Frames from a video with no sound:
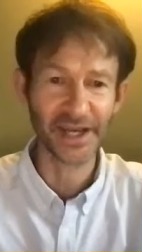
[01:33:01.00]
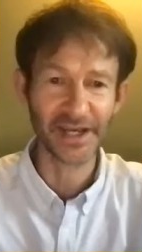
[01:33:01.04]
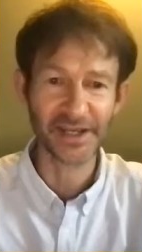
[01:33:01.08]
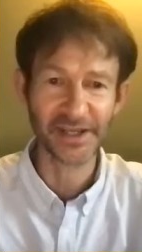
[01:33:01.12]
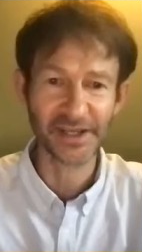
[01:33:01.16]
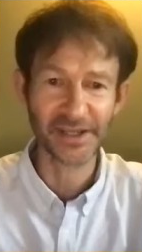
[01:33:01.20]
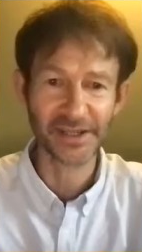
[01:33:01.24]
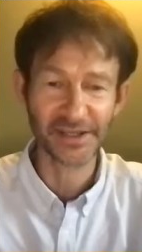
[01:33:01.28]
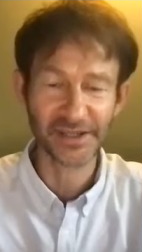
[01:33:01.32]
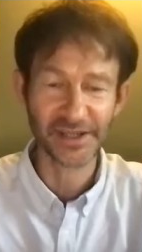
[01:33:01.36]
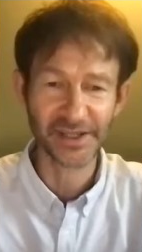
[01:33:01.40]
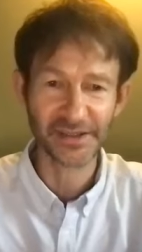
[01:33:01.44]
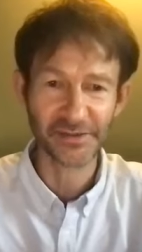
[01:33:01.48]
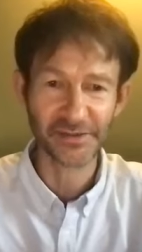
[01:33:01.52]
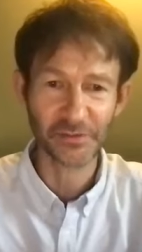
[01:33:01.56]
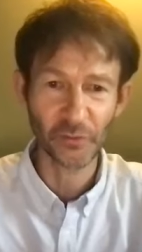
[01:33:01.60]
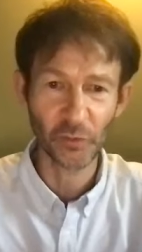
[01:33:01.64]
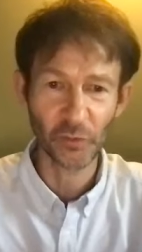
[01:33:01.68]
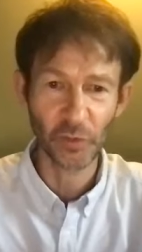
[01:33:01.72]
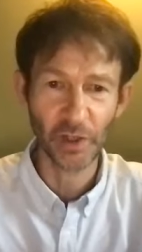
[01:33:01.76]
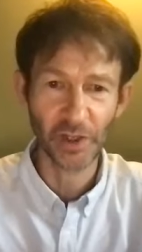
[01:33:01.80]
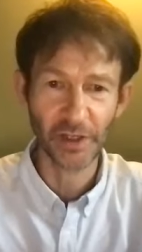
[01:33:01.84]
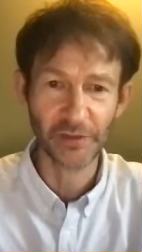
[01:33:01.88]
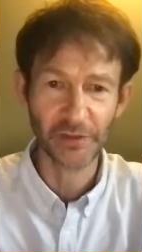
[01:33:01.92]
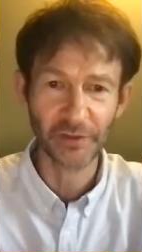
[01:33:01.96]
this
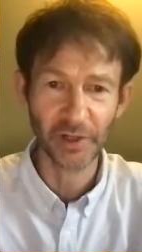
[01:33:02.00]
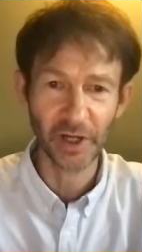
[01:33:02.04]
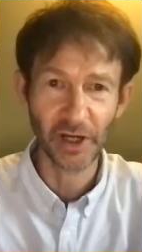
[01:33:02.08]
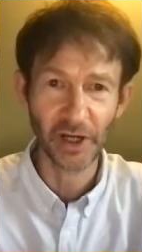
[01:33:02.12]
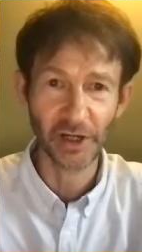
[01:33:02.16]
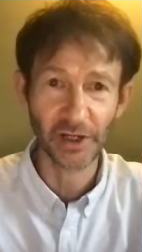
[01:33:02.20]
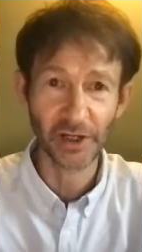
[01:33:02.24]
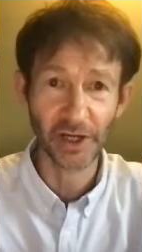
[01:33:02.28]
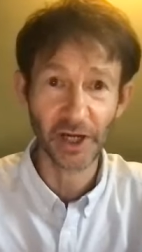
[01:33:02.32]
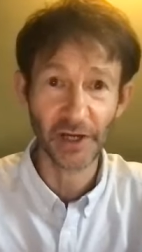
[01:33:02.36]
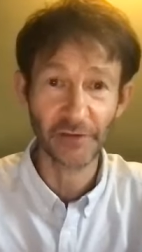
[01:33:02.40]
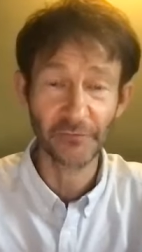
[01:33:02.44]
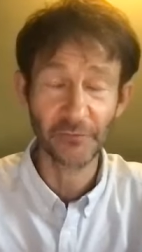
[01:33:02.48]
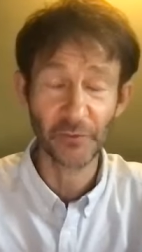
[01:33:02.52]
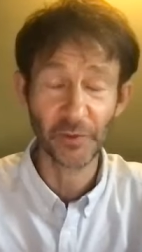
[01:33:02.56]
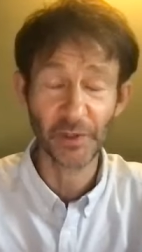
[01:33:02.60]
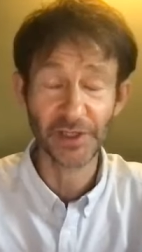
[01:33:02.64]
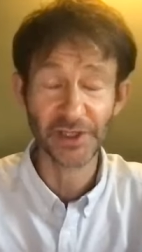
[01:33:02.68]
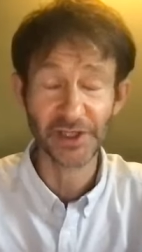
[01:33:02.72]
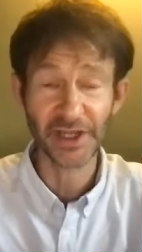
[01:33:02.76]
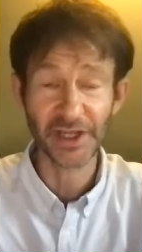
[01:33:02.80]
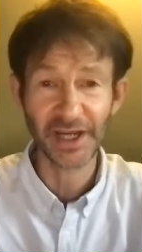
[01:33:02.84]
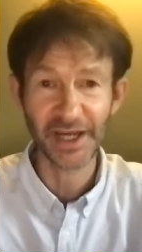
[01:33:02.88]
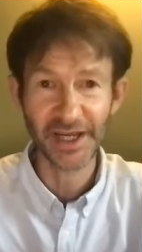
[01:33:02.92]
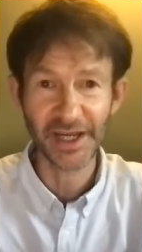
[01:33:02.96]
wonderful archive,
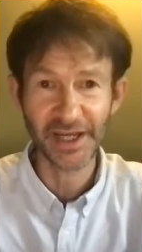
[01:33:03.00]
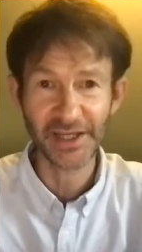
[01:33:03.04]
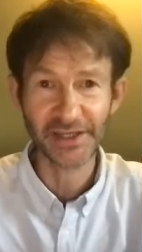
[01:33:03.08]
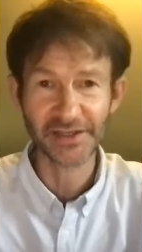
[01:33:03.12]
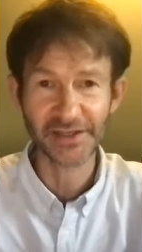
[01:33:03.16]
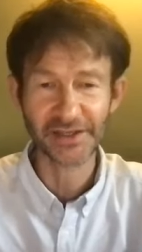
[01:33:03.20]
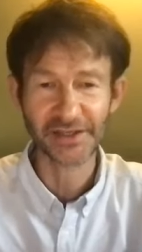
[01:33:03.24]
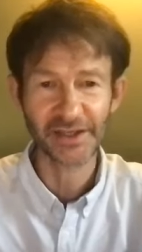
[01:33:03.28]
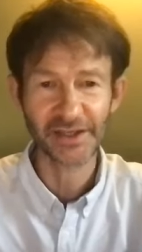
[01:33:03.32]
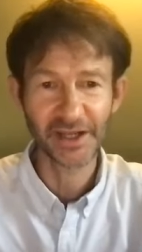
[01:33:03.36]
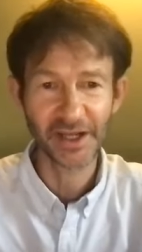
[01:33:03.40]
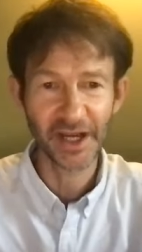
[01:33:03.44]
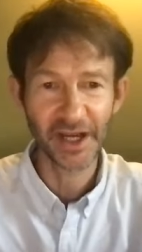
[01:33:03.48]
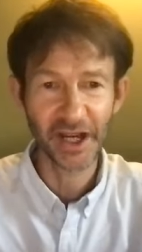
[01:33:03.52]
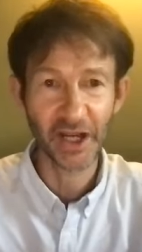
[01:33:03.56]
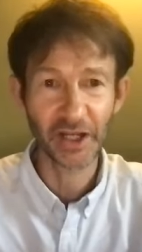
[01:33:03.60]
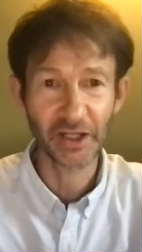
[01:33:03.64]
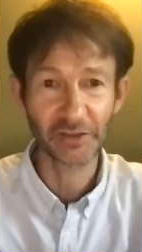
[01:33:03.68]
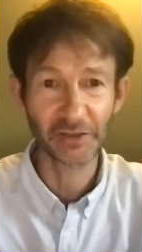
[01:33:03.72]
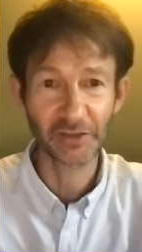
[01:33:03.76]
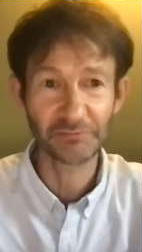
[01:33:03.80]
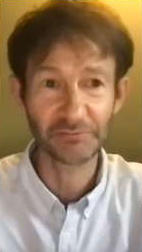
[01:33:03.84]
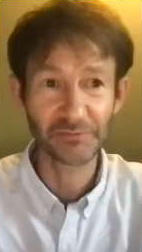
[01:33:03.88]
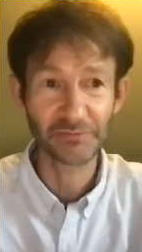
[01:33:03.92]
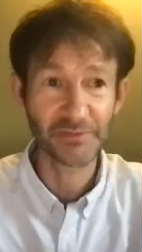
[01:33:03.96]
which is
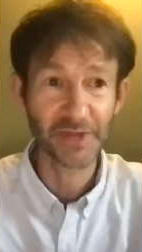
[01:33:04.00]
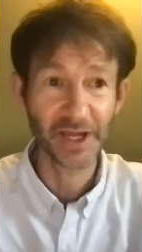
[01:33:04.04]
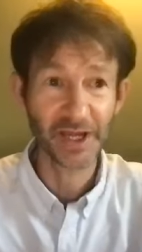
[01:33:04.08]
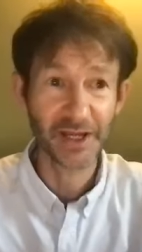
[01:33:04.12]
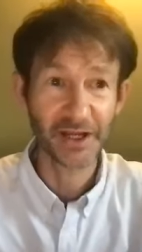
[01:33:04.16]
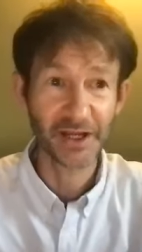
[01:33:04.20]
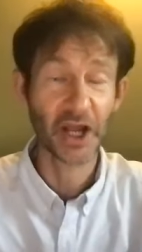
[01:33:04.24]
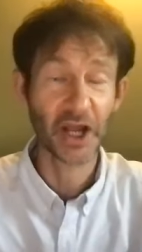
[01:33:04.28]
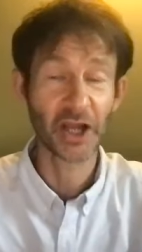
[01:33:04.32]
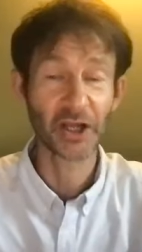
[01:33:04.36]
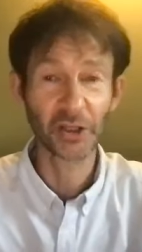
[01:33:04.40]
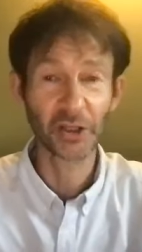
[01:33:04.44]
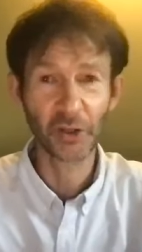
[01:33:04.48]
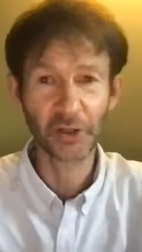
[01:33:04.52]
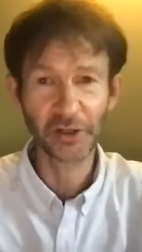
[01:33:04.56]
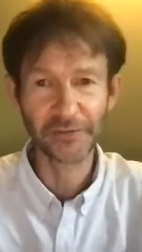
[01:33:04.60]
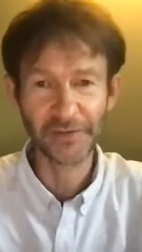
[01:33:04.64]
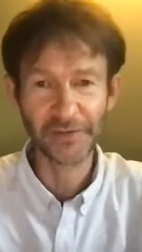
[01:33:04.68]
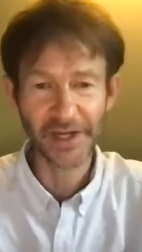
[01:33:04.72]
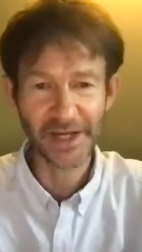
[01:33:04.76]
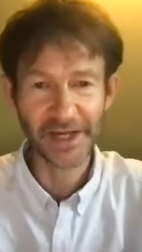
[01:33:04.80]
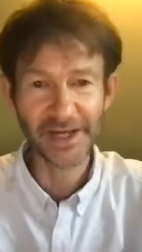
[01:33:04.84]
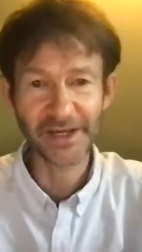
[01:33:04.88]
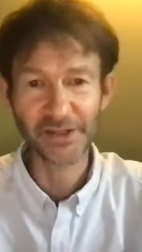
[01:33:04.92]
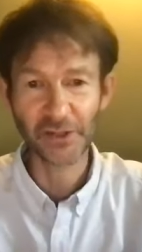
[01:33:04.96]
a lot of
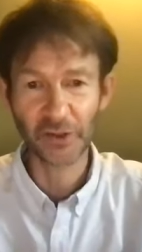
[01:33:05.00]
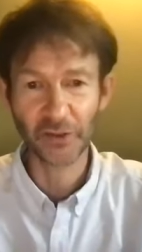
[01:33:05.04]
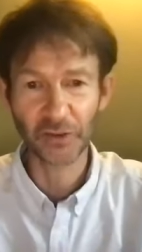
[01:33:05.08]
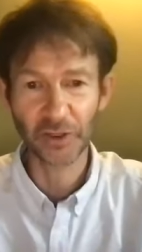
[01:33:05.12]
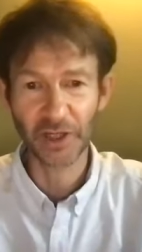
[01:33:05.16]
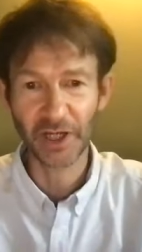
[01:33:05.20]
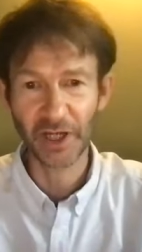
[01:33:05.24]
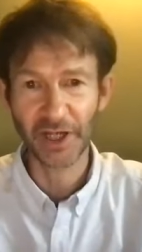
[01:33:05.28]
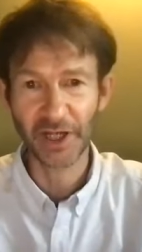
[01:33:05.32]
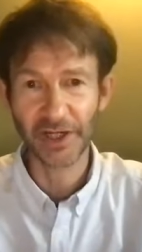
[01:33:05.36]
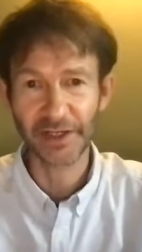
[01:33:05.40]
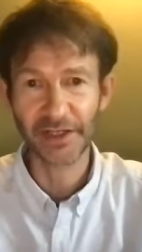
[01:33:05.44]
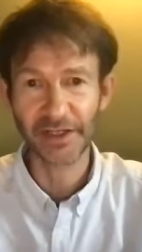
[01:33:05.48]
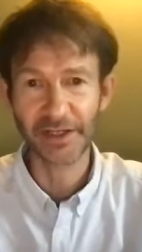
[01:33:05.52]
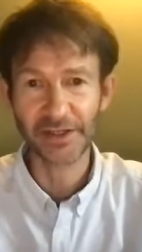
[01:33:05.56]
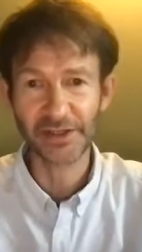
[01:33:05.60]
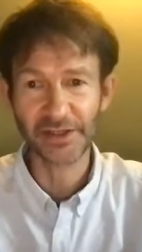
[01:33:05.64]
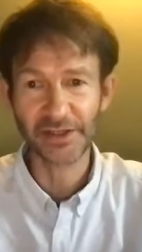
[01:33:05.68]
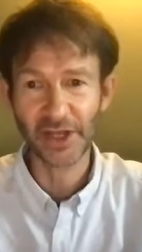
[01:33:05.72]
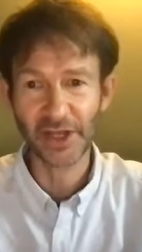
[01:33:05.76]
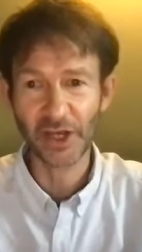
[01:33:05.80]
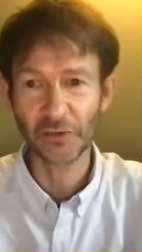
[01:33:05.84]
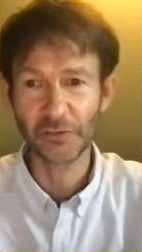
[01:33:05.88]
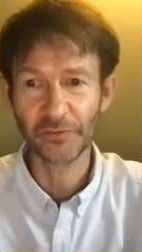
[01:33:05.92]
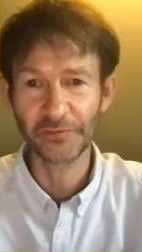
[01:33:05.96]
it is online.
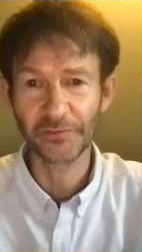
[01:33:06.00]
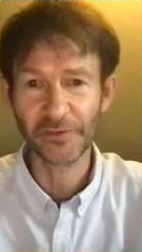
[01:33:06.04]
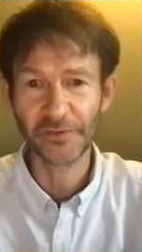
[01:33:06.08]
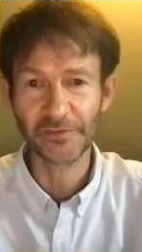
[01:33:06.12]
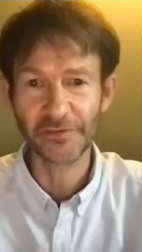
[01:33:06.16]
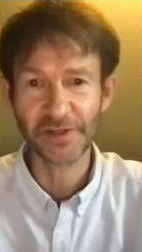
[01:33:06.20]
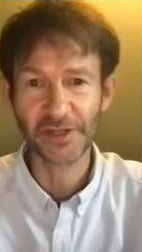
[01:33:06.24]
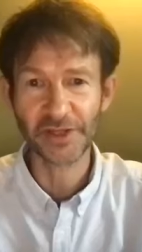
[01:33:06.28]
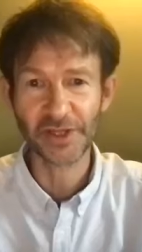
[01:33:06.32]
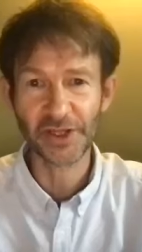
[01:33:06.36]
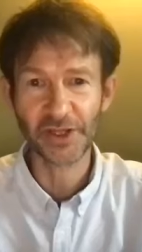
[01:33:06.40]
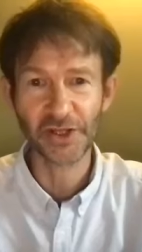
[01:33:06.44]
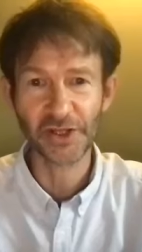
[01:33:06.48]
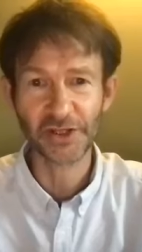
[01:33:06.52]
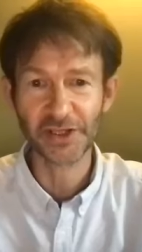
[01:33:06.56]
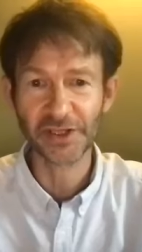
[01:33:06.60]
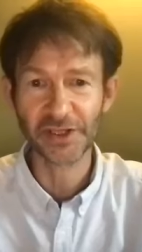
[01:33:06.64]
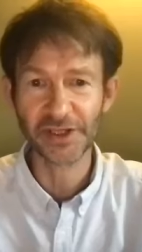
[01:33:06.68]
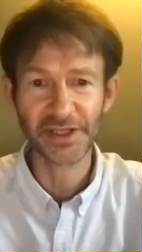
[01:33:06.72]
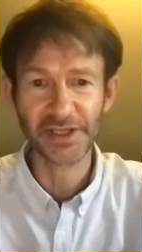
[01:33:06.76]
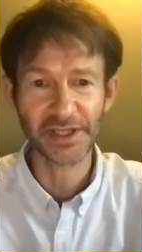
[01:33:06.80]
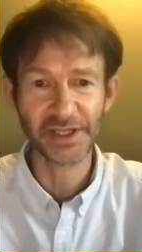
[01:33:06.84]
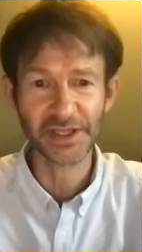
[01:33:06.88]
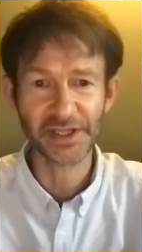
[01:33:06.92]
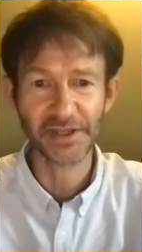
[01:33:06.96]
So for
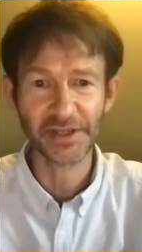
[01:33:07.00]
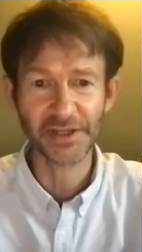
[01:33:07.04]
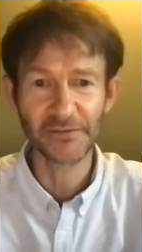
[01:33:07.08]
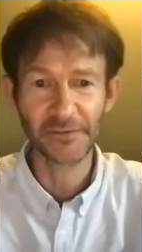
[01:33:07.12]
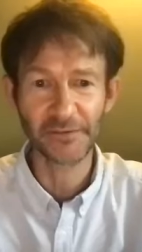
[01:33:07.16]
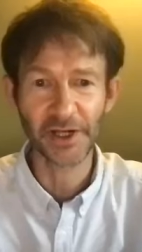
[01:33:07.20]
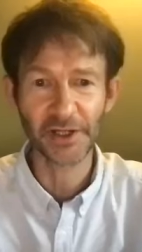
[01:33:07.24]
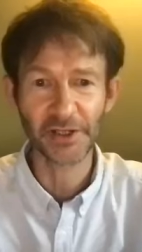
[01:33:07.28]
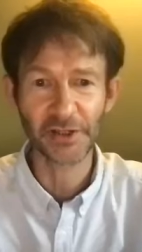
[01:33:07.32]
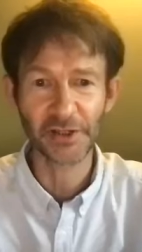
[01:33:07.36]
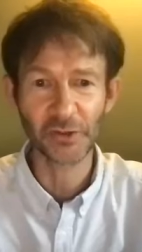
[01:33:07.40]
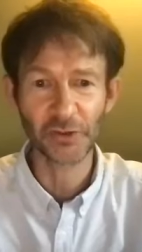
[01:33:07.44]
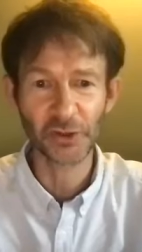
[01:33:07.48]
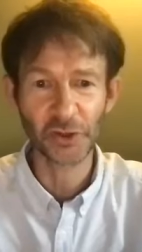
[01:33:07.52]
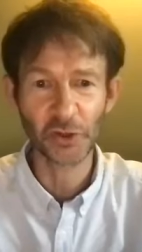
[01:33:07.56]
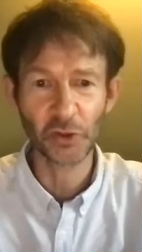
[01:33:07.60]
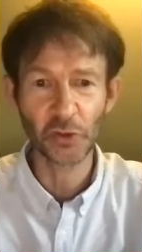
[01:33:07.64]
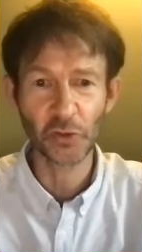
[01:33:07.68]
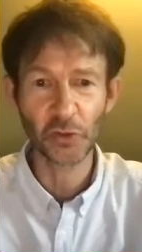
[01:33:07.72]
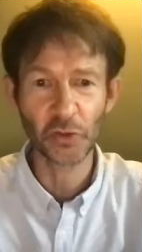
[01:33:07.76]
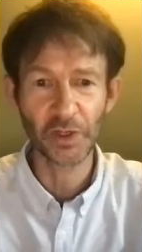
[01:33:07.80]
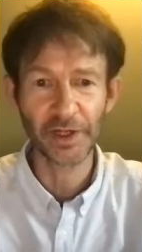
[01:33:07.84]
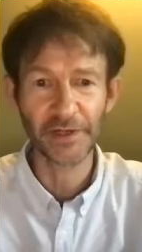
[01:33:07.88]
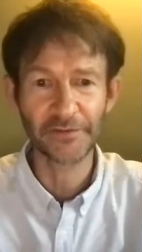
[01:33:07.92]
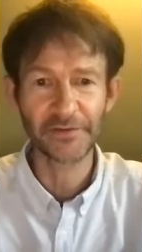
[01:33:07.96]
researchers, it's a vital
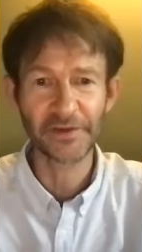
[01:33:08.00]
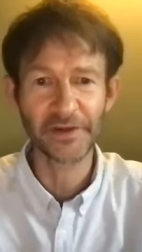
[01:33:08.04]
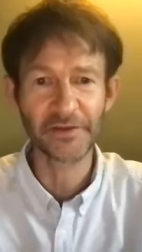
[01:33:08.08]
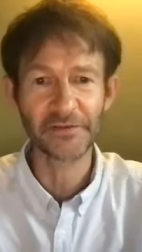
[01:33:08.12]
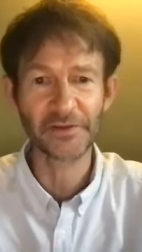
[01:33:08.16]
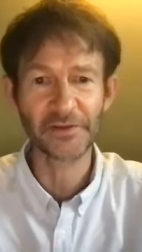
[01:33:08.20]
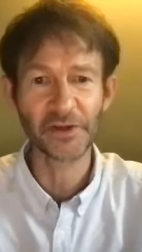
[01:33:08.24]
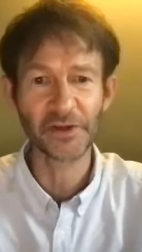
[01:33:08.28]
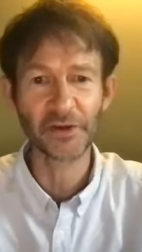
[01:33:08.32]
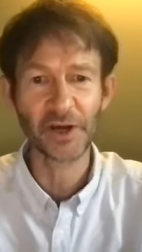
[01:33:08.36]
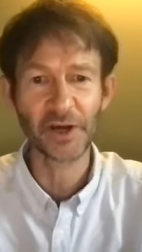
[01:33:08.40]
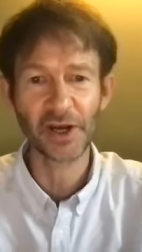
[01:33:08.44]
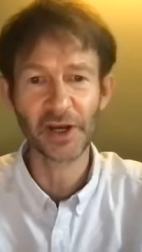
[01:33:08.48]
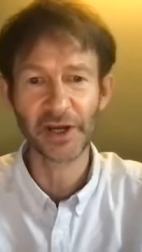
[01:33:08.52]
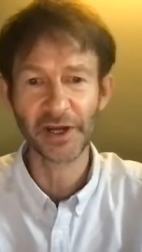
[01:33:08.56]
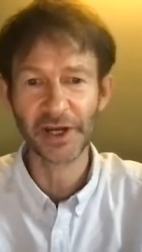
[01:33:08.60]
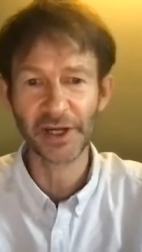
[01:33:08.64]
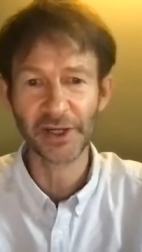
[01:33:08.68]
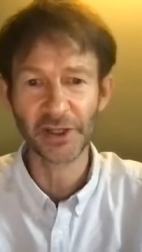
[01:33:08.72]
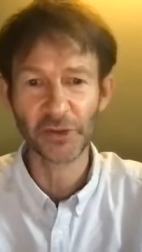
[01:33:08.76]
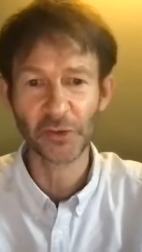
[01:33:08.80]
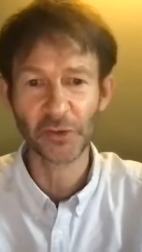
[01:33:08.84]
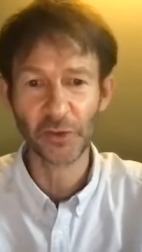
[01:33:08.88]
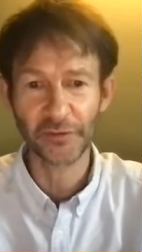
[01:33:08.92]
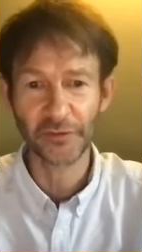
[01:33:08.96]
tool, even if you can't
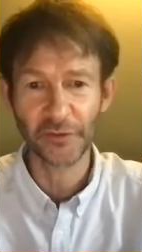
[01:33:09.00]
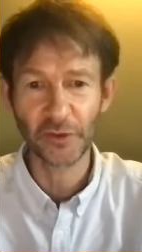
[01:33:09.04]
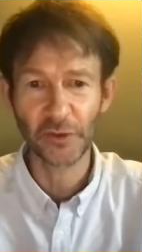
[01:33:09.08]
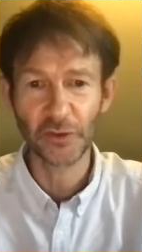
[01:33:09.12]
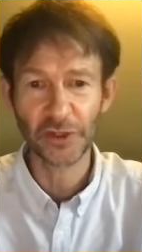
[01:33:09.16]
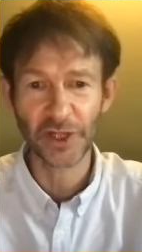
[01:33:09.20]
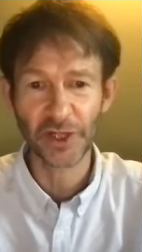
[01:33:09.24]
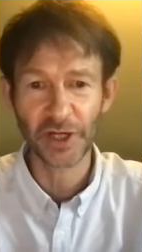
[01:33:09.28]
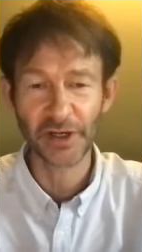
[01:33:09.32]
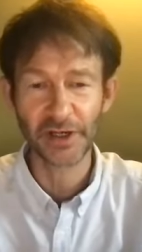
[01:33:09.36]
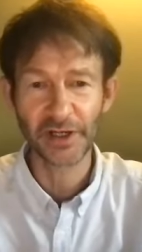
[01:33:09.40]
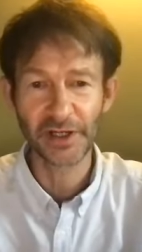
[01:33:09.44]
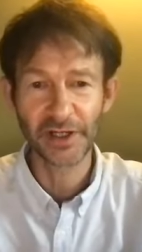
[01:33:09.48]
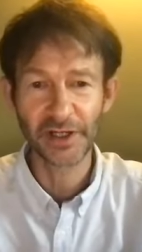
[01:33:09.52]
get to Arusha.